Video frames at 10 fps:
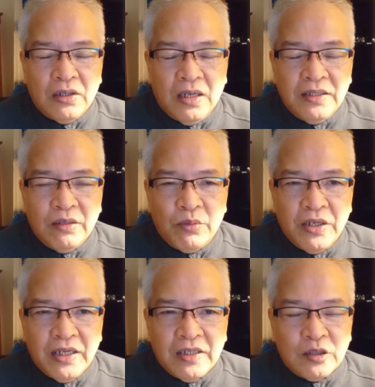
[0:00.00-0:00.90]
the
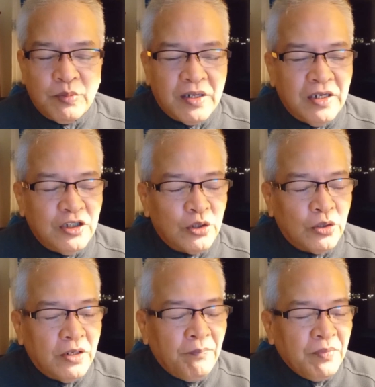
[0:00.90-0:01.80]
morning
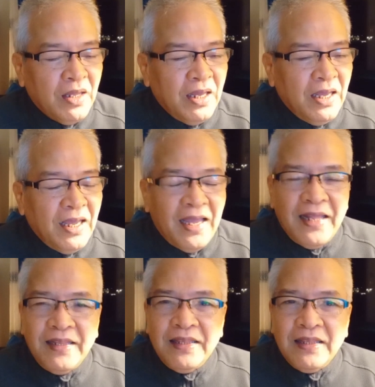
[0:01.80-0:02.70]
inspiration.
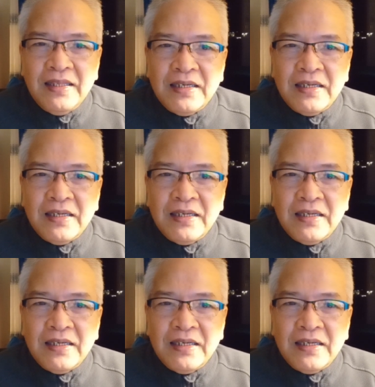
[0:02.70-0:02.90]
And